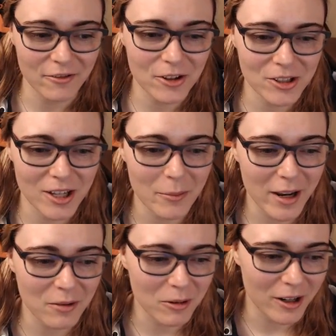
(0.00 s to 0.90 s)
First, I
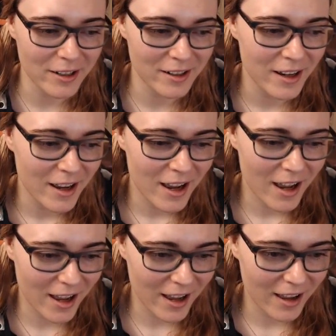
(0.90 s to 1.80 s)
made one
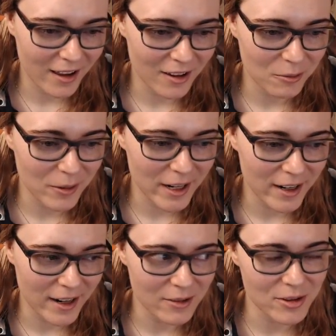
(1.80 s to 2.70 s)

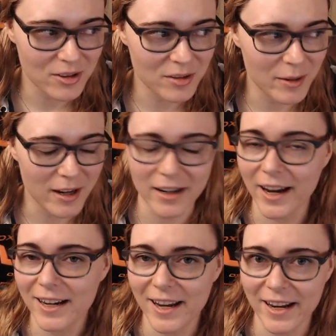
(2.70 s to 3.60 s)
when I was using my
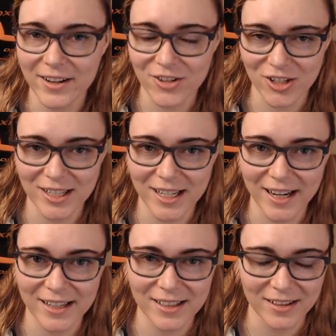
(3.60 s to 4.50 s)
980
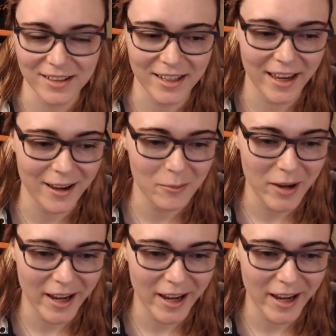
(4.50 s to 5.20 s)
GTX in the game